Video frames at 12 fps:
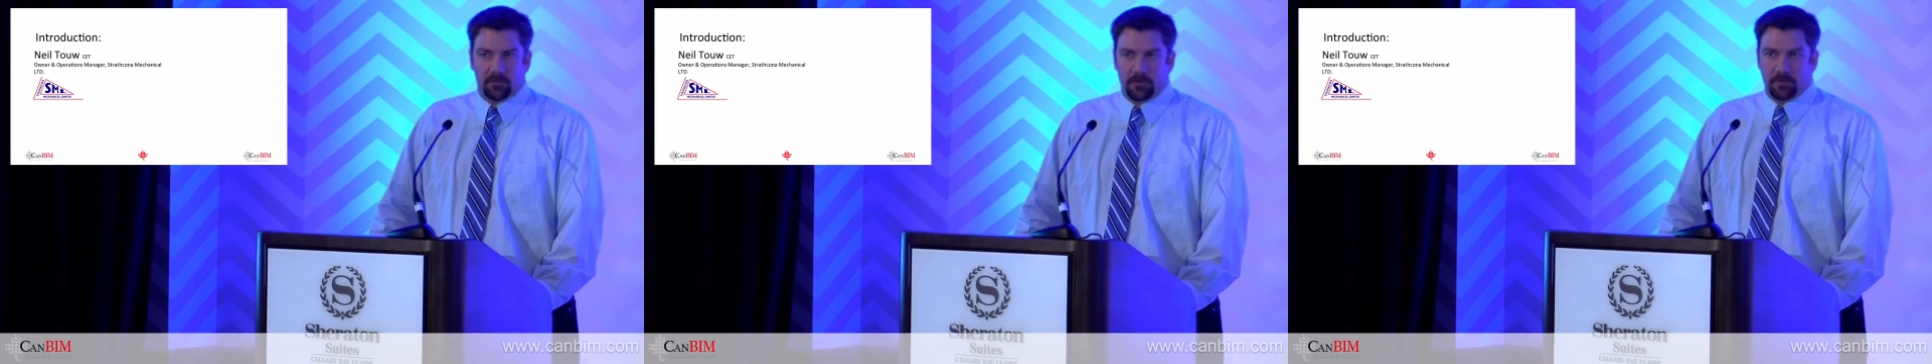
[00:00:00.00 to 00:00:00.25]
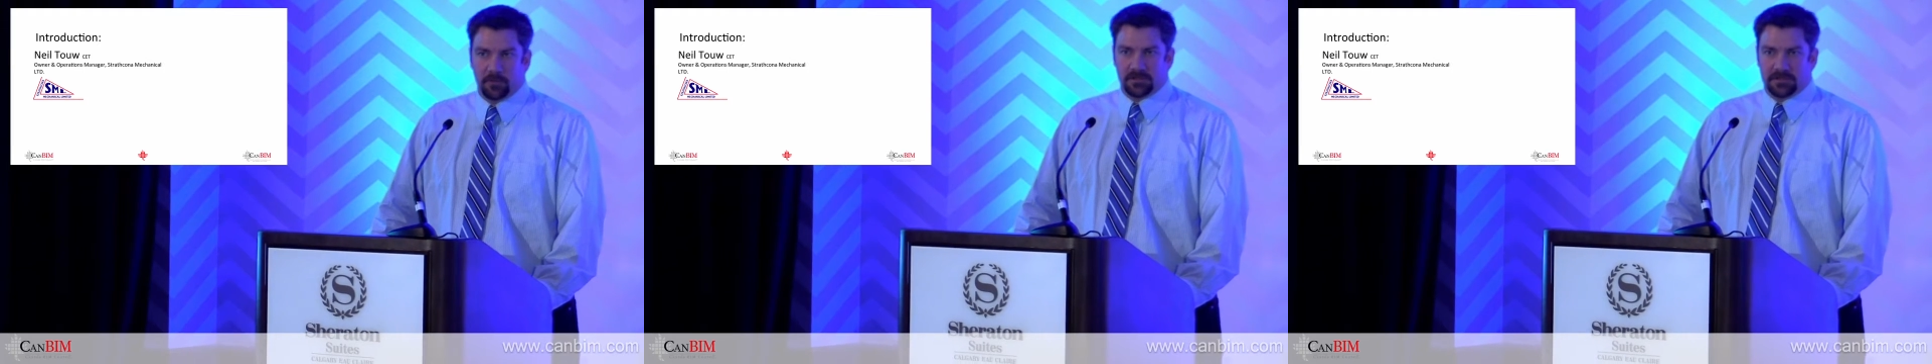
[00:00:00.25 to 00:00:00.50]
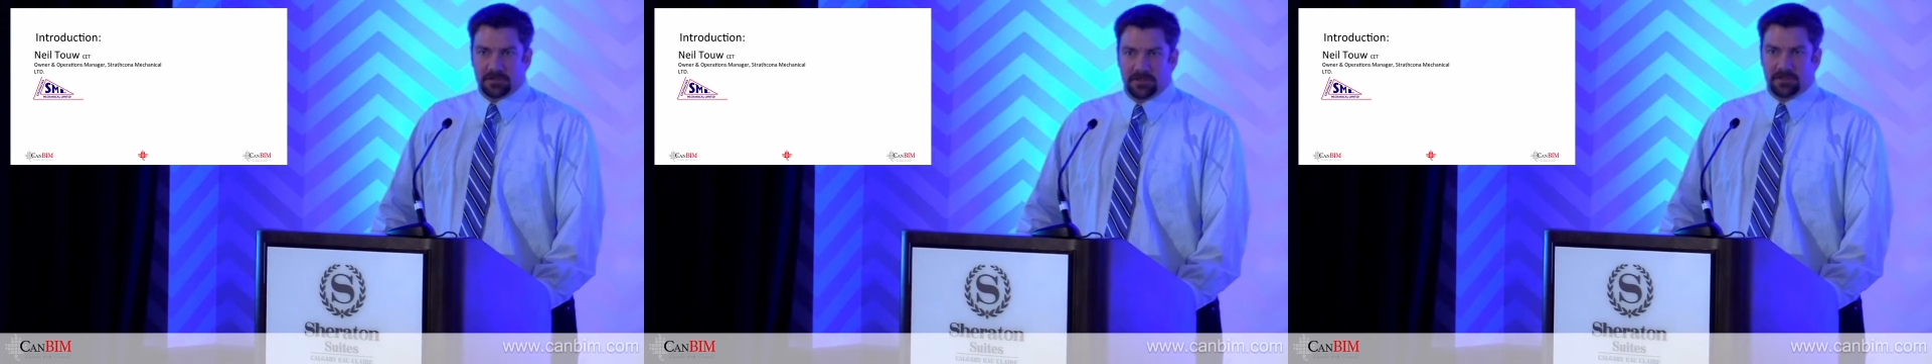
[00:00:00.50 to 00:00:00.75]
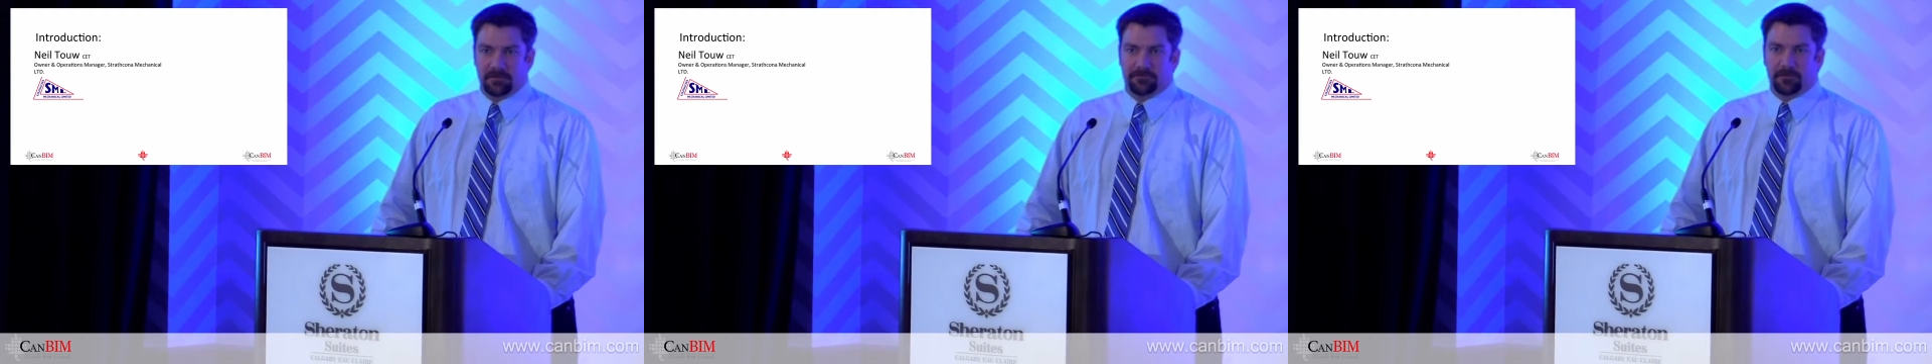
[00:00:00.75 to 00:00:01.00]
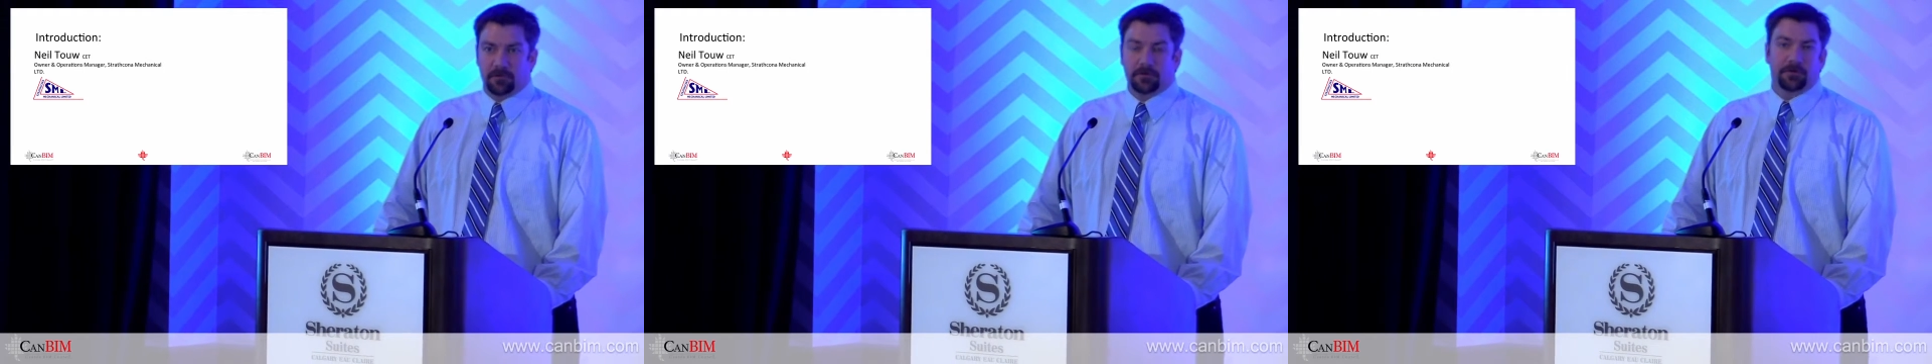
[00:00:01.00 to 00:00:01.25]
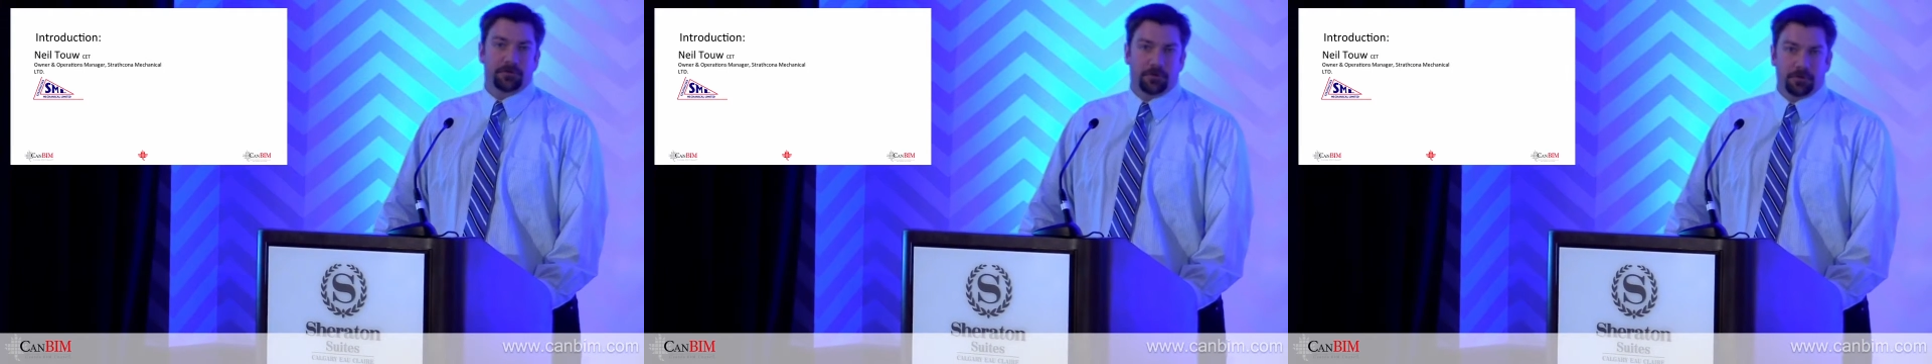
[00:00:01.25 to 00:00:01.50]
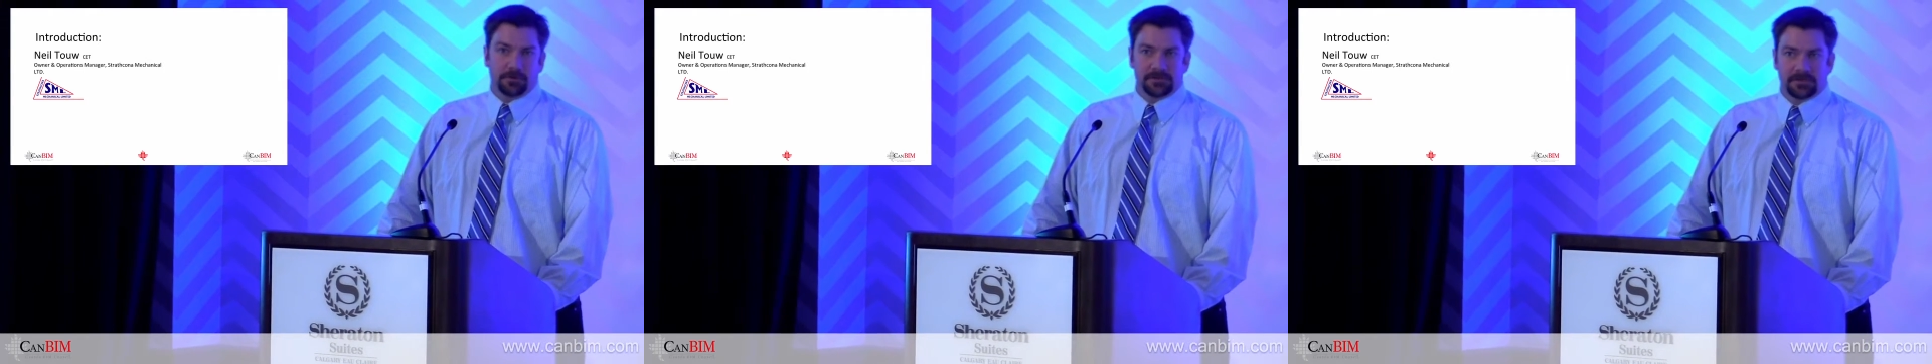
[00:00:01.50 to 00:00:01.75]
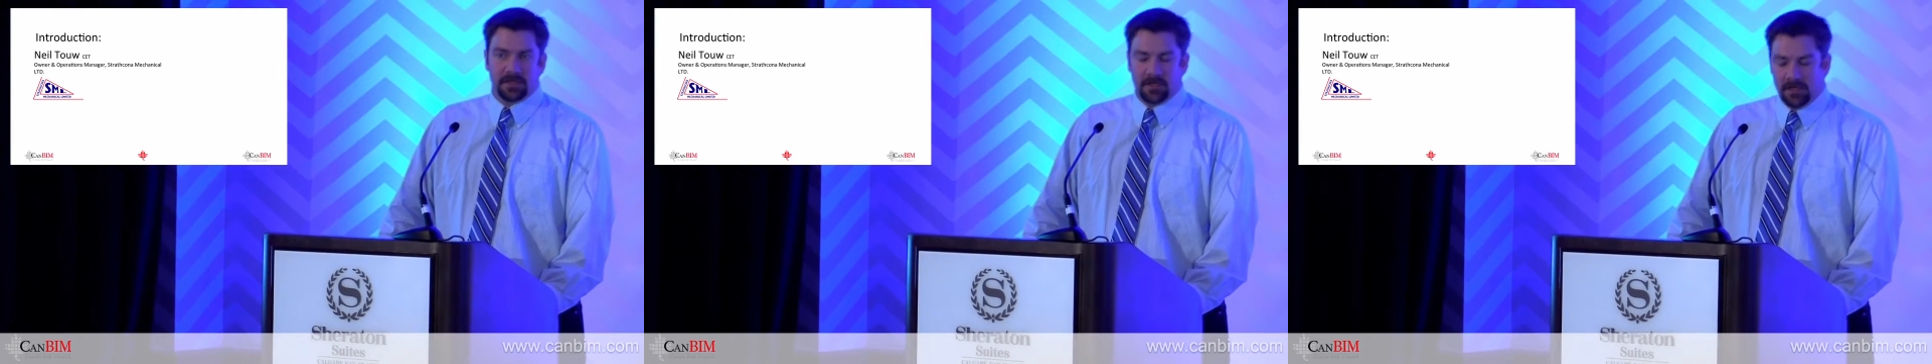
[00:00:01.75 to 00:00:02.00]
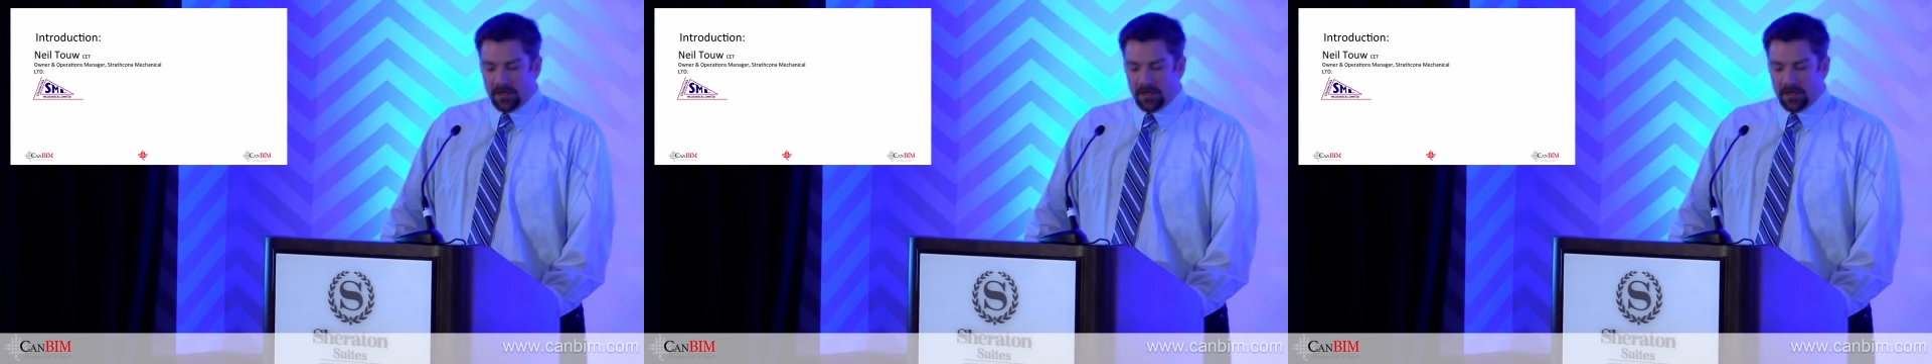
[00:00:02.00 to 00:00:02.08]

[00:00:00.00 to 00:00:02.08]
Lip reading: We were originally Fuller Knowles.